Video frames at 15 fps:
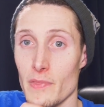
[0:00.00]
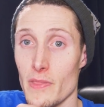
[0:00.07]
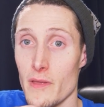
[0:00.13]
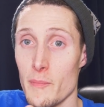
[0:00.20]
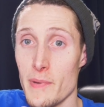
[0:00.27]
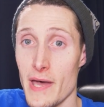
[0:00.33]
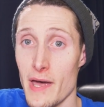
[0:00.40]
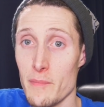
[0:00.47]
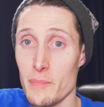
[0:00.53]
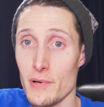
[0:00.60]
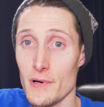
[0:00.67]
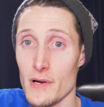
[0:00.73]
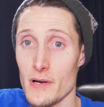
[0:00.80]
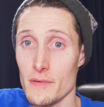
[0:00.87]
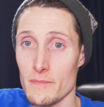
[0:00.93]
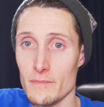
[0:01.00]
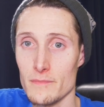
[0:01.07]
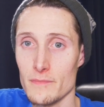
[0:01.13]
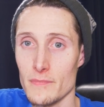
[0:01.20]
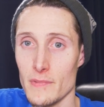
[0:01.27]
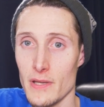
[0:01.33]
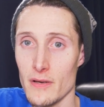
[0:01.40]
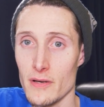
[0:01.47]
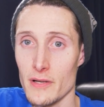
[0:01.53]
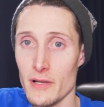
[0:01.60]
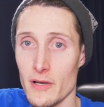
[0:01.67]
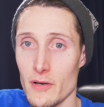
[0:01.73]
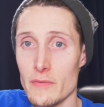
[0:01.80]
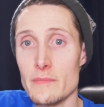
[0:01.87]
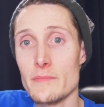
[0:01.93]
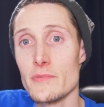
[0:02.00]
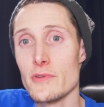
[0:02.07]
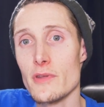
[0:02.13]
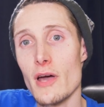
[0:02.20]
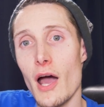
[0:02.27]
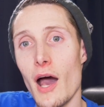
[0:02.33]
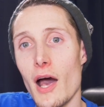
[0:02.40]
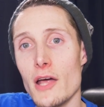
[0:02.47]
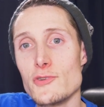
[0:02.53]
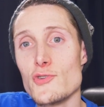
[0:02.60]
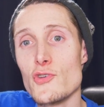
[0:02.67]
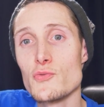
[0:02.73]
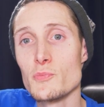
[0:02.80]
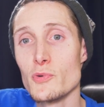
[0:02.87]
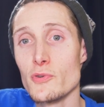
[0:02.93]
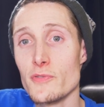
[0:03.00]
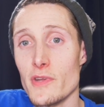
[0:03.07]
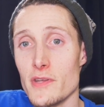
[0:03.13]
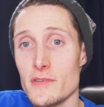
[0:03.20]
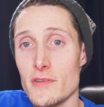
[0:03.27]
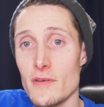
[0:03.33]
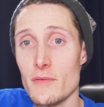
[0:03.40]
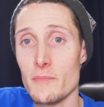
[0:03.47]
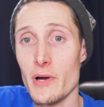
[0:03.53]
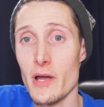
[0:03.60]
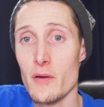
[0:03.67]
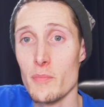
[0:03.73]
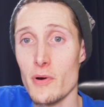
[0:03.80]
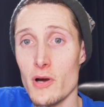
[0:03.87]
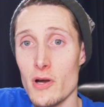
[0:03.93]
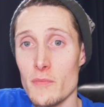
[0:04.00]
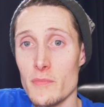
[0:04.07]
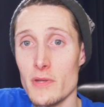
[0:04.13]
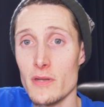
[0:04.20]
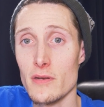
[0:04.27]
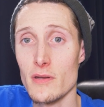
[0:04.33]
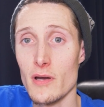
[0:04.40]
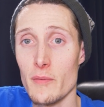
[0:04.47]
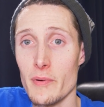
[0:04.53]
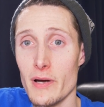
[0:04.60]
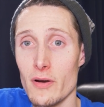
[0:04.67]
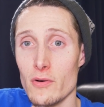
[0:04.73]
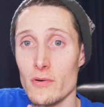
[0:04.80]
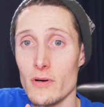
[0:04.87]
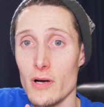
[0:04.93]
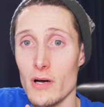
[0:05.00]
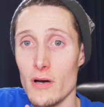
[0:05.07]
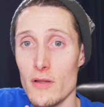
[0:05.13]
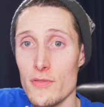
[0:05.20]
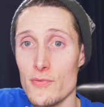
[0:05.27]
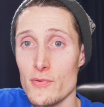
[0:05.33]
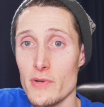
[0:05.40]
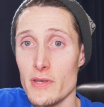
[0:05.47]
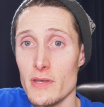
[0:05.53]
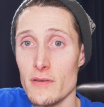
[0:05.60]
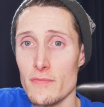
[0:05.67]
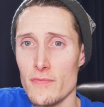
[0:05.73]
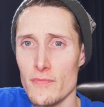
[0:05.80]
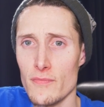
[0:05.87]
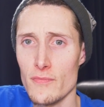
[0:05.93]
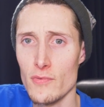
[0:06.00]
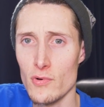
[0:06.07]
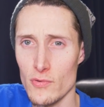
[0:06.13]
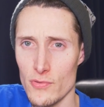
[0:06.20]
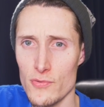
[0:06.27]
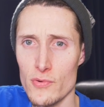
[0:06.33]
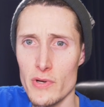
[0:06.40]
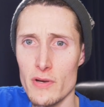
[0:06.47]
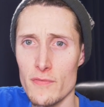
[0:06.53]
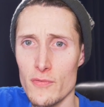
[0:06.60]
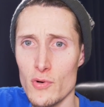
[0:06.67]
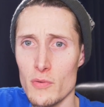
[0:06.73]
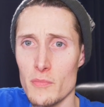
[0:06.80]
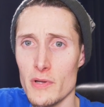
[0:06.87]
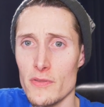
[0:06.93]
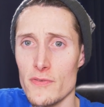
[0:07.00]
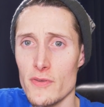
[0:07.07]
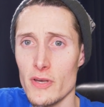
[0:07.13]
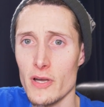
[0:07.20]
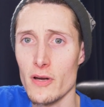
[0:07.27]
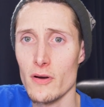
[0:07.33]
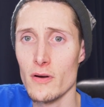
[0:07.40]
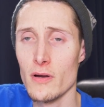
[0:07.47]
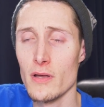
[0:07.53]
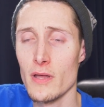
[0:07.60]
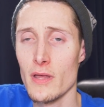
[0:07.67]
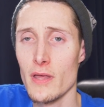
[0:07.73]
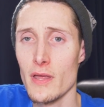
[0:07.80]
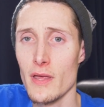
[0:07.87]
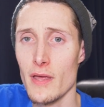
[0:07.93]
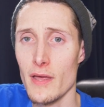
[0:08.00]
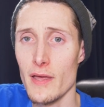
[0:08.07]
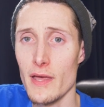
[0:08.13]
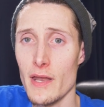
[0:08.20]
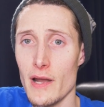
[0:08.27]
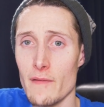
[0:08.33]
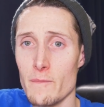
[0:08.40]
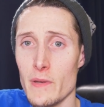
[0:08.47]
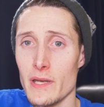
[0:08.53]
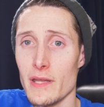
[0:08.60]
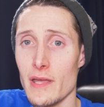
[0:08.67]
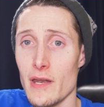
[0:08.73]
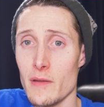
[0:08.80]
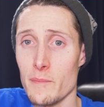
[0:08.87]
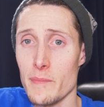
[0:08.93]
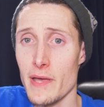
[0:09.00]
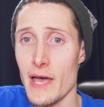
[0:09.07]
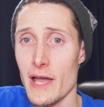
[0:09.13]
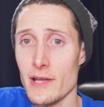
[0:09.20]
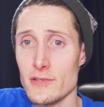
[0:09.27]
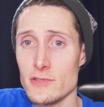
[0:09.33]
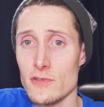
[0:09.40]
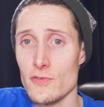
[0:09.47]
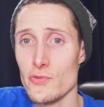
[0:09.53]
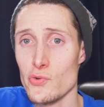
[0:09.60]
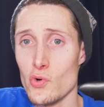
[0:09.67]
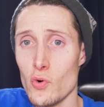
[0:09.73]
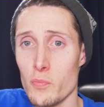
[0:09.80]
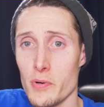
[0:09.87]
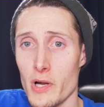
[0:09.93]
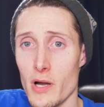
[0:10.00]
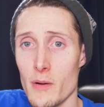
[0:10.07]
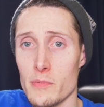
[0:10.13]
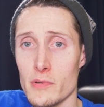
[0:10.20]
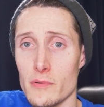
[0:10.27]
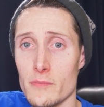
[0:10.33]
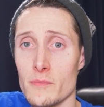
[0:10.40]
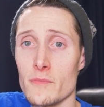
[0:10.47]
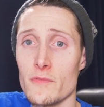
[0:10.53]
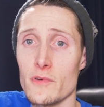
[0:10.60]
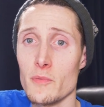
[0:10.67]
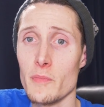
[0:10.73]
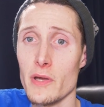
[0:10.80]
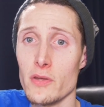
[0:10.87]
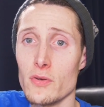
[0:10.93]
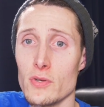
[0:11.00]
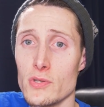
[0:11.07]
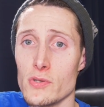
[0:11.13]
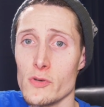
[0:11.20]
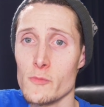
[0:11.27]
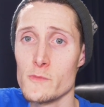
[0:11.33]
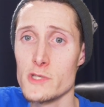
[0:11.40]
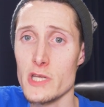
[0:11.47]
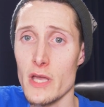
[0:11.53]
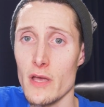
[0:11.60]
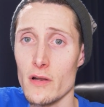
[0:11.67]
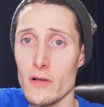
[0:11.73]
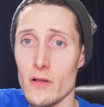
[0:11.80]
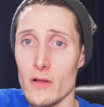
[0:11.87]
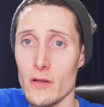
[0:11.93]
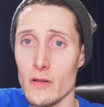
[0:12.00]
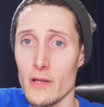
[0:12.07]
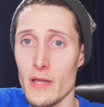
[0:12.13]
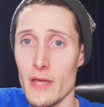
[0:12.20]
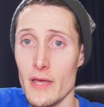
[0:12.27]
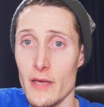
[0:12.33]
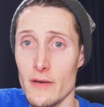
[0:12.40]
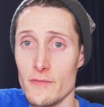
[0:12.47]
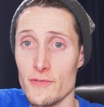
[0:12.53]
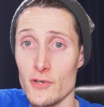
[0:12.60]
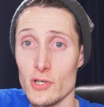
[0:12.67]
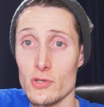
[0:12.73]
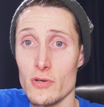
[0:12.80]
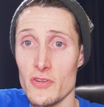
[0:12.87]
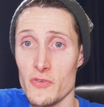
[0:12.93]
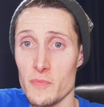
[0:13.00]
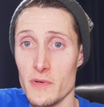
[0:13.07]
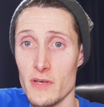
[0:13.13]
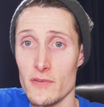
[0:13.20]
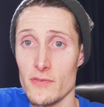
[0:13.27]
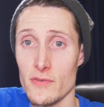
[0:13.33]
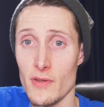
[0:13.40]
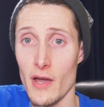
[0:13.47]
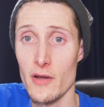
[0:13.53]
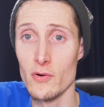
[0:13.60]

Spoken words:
The bad part, here it comes. I just moved into my apartment about 3 or 4 months ago, and I've been getting packages no problem for my YouTube channel, and for Christmas I